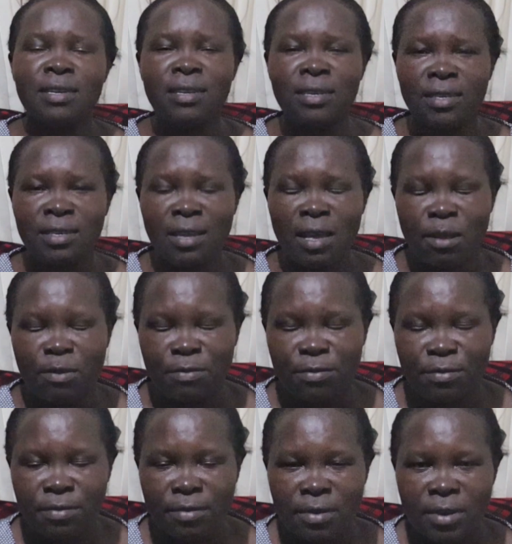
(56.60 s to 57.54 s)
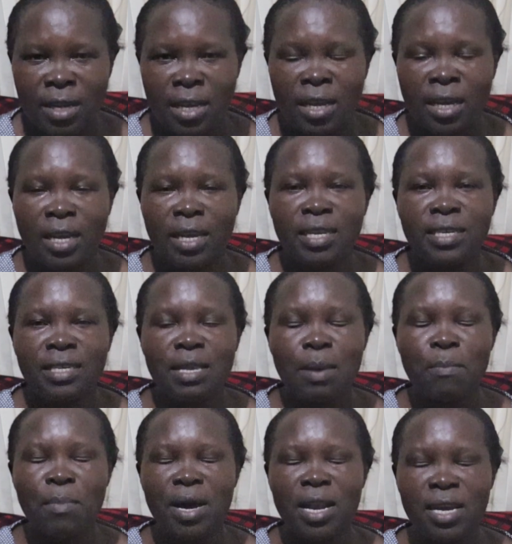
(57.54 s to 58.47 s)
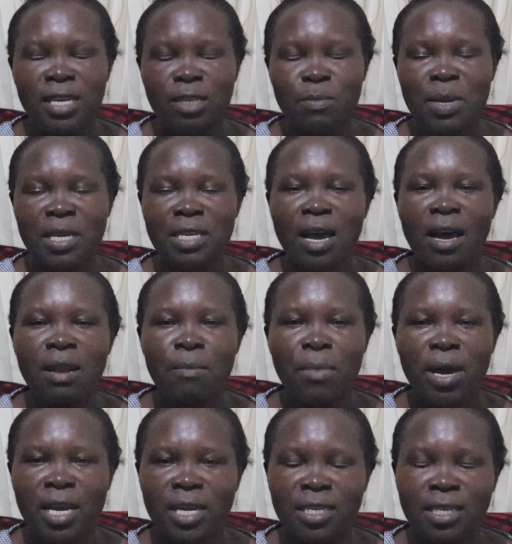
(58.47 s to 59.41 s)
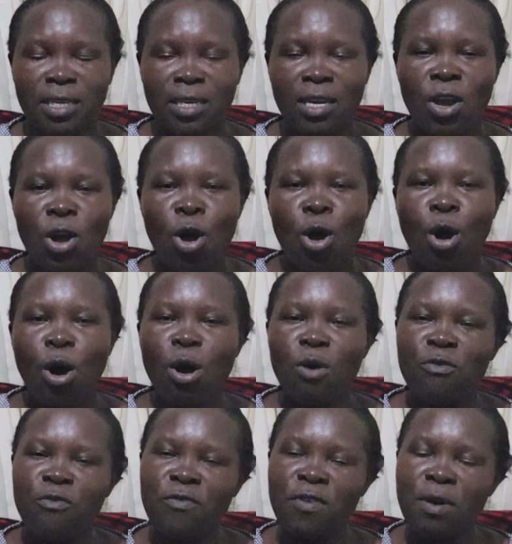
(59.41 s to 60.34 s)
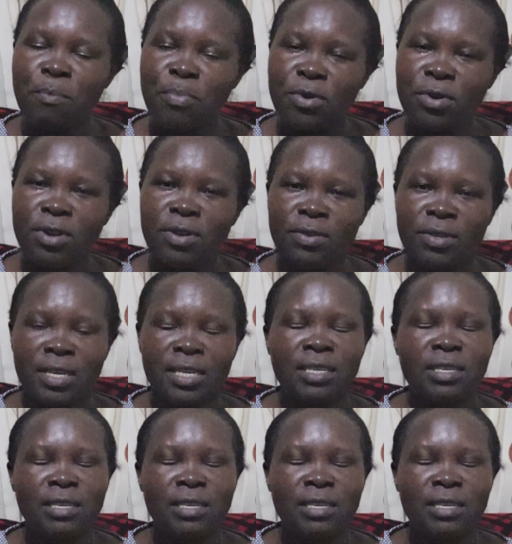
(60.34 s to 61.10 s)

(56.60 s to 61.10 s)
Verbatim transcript: in itself is the management and marketing of farm produce and